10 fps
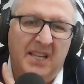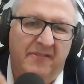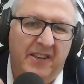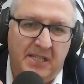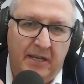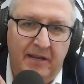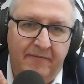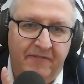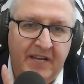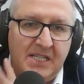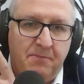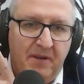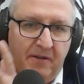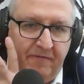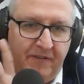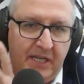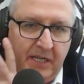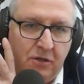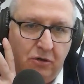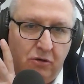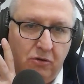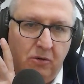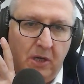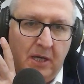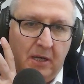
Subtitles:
if it's an investment vehicle,